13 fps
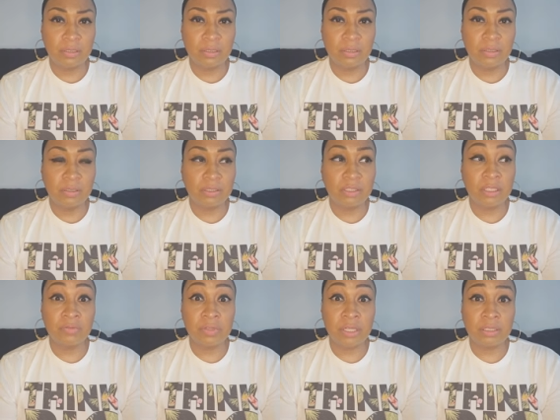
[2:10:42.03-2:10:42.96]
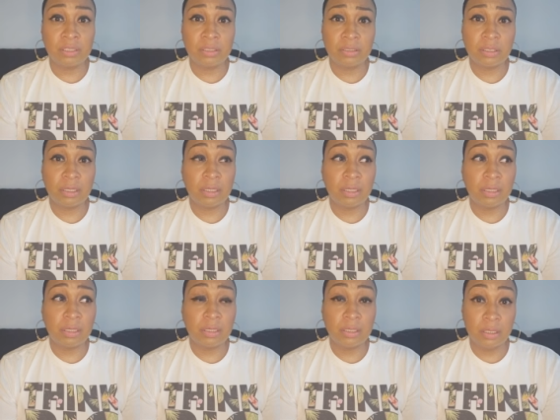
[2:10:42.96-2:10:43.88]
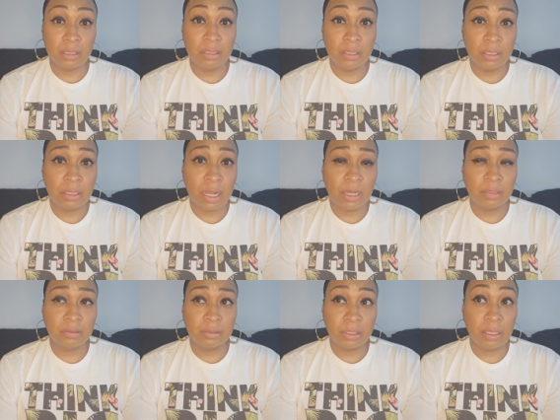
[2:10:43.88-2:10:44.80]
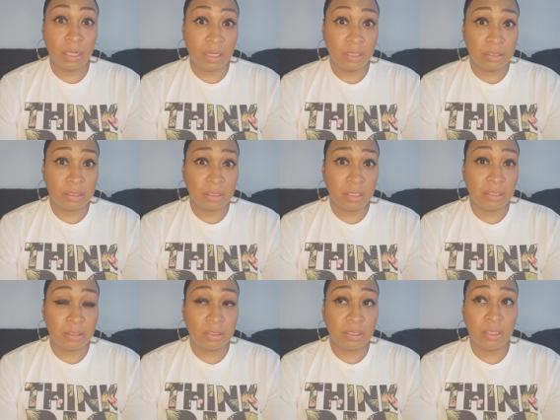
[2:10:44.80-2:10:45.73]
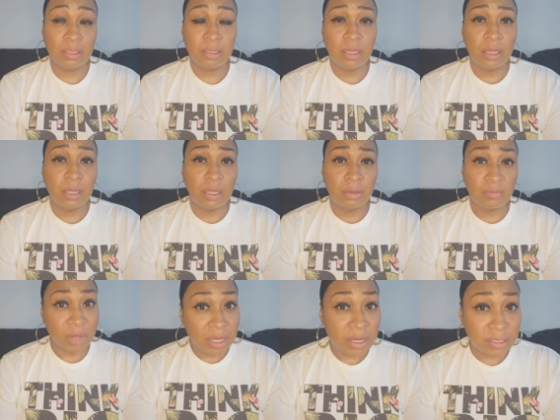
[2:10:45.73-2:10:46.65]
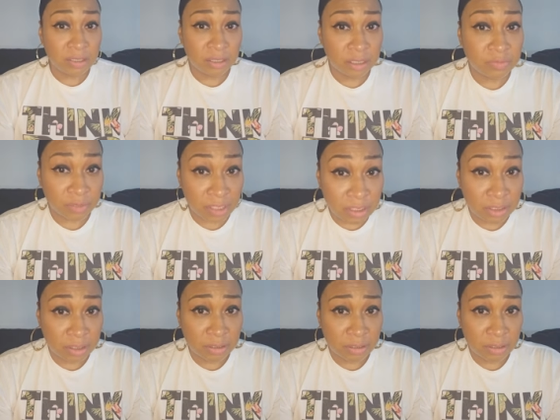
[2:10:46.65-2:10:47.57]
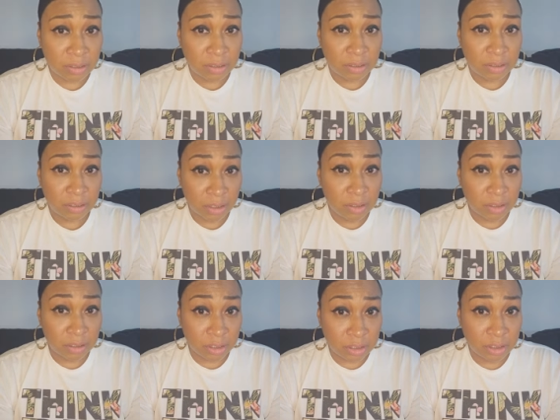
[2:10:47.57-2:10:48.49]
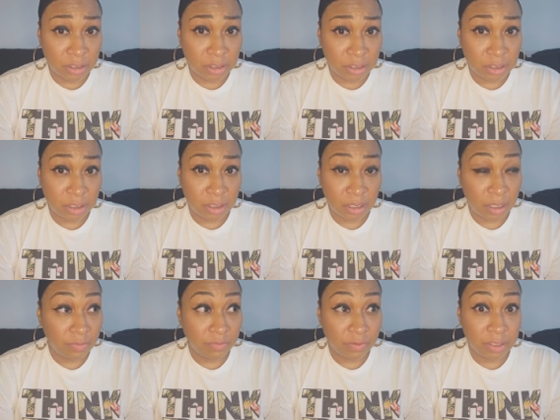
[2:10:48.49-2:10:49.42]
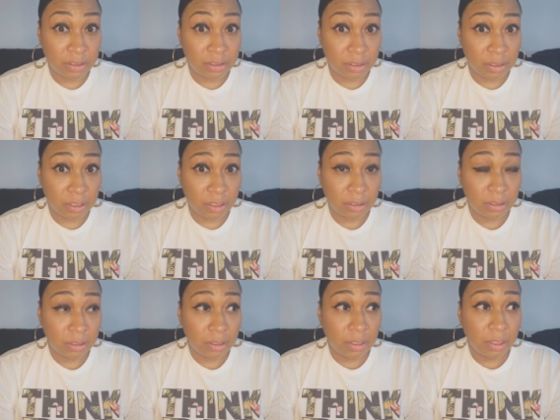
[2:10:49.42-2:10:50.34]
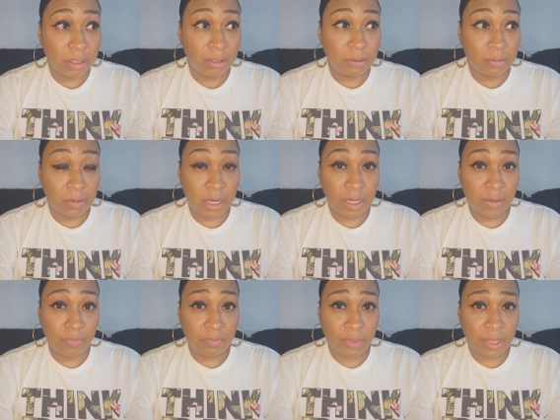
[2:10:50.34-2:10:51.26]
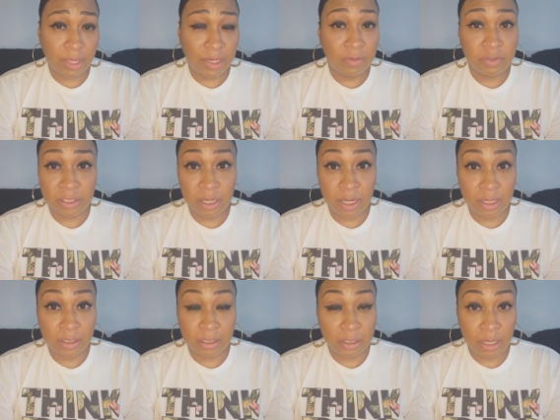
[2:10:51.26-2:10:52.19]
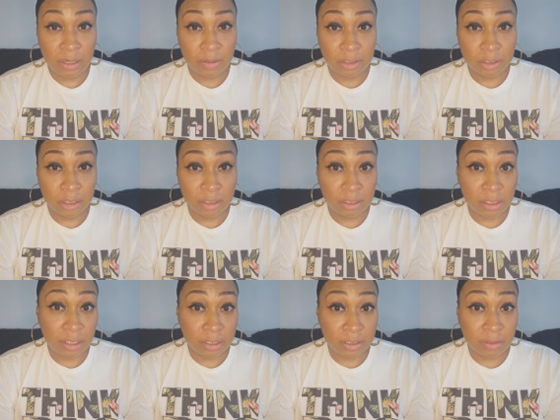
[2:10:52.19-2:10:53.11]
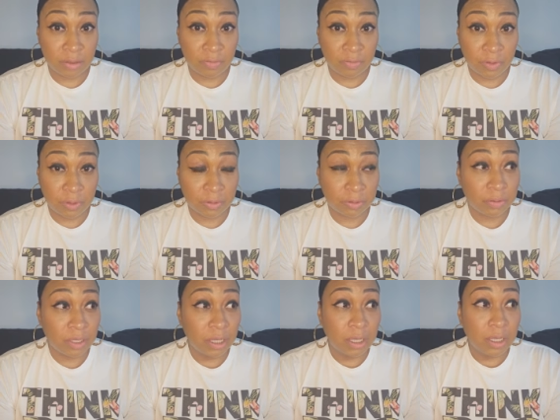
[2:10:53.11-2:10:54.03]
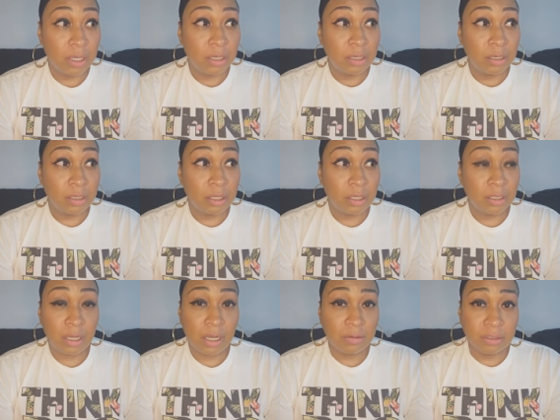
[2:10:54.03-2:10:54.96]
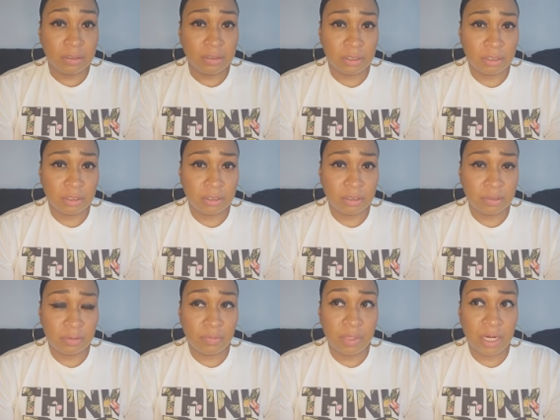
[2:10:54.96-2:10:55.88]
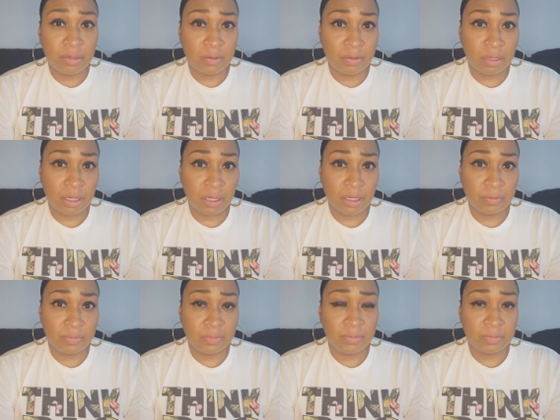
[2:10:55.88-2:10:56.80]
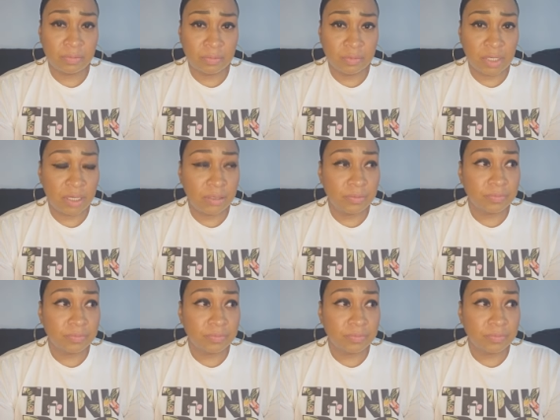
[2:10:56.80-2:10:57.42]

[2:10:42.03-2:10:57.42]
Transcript: You know, she's religious. Now, now here's the, here's the thing. My cousin, she's religious. She go to church and shit every fucking Sunday, right? And if she got, can't go to church, she listen on the phone. Okay, I don't go to church, but I know who I am, right?